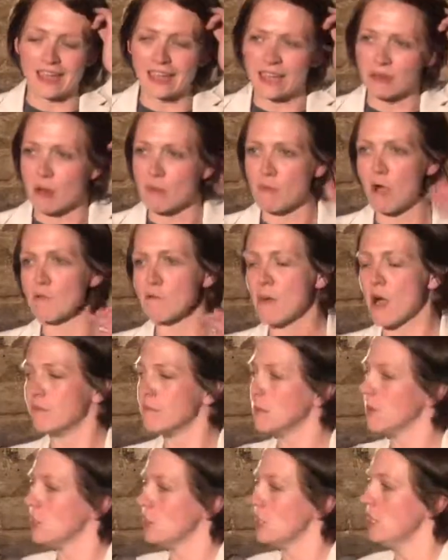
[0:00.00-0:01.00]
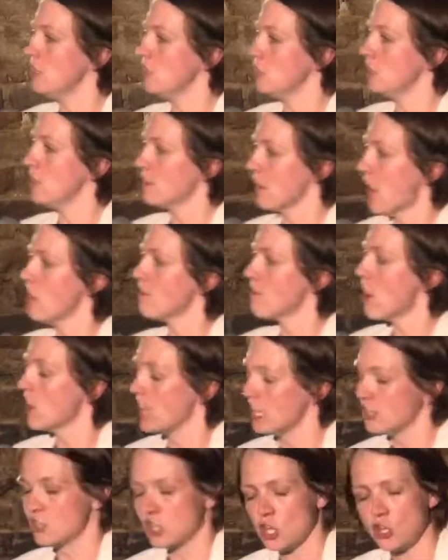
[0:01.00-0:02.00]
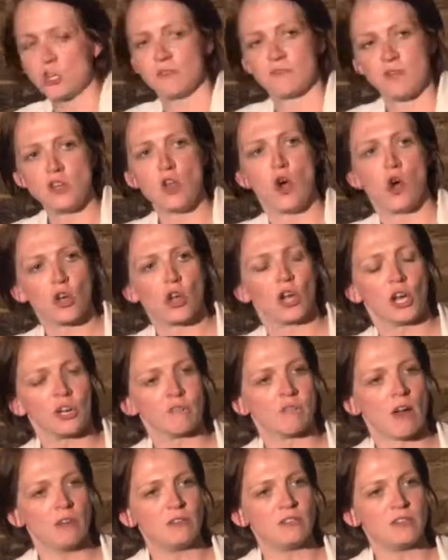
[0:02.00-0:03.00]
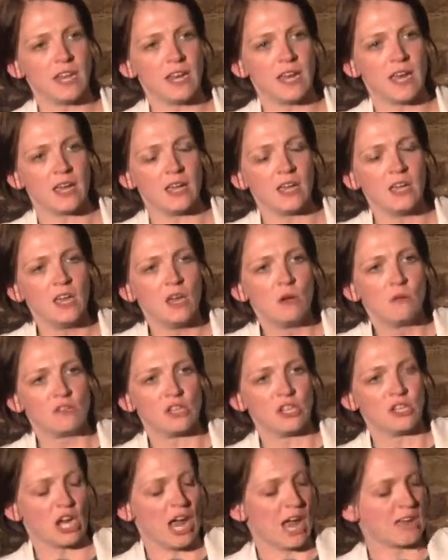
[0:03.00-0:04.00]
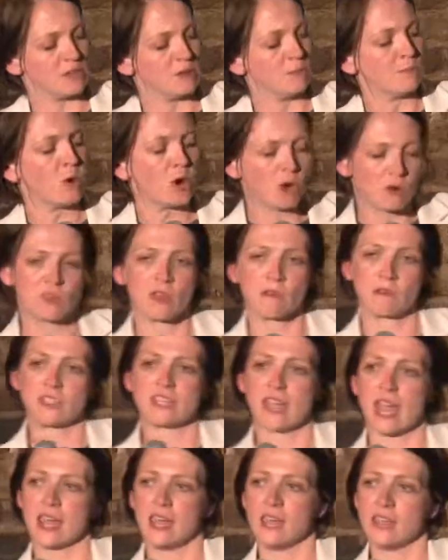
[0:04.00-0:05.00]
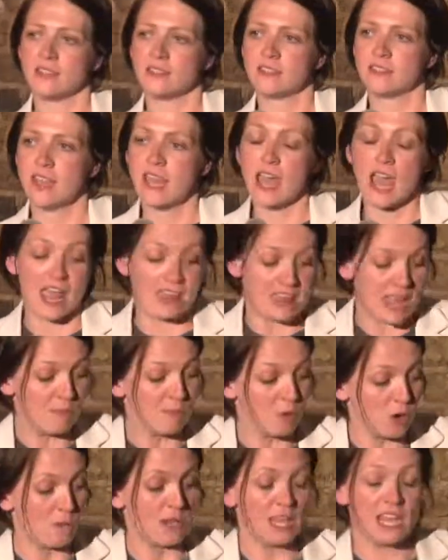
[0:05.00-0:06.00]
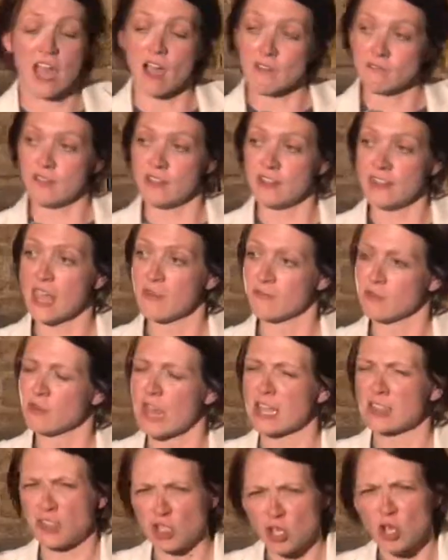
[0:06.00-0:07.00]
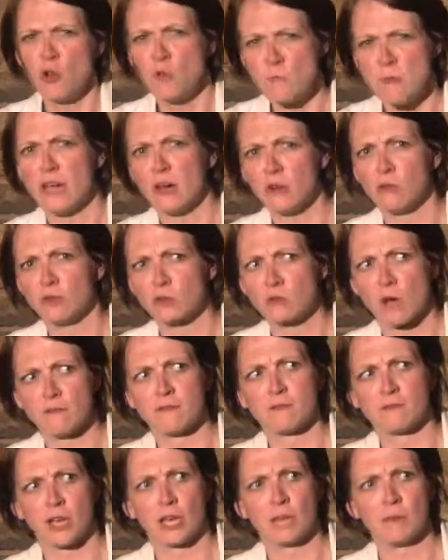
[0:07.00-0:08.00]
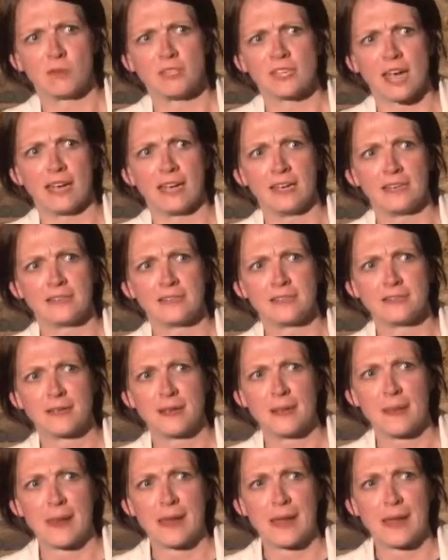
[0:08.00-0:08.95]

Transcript: you know, my mum, her excuse for not cooking a roast dinner was that she had to boil the potatoes and then put them in the oven. Therefore, that's 2 meals worth of cooking potatoes.